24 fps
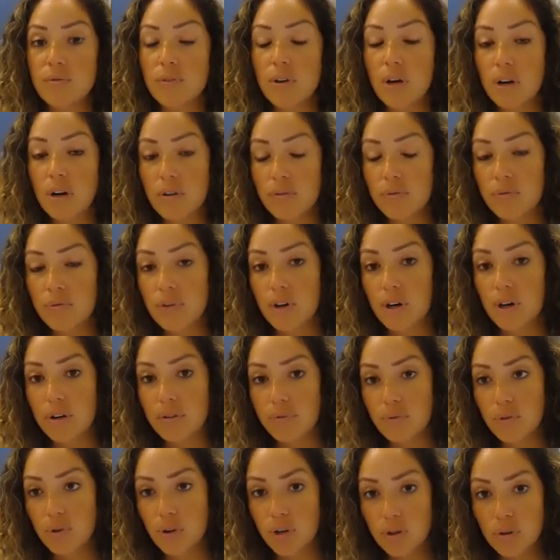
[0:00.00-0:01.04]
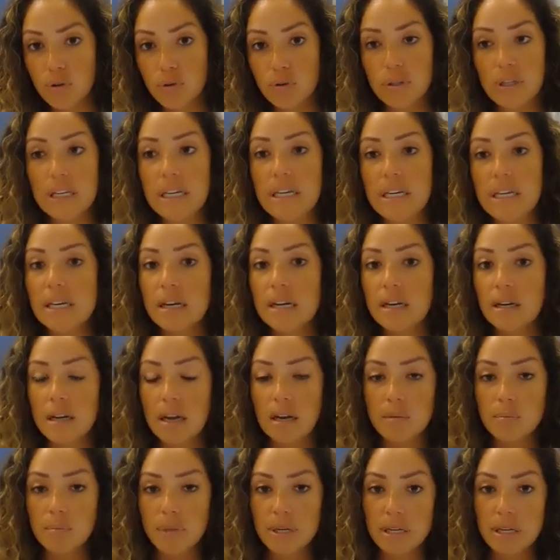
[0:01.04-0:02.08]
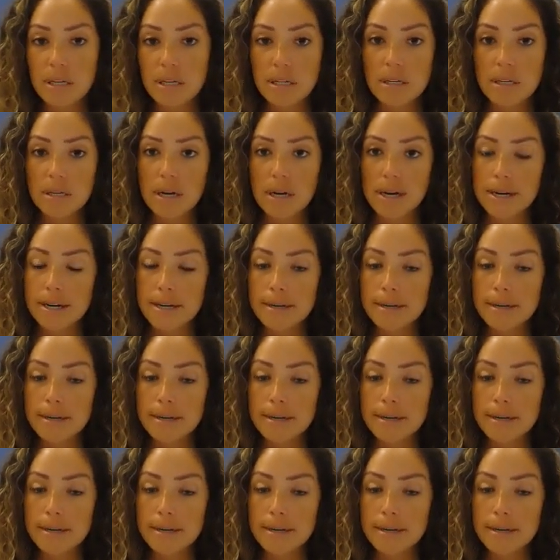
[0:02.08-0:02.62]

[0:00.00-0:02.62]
of critical need and be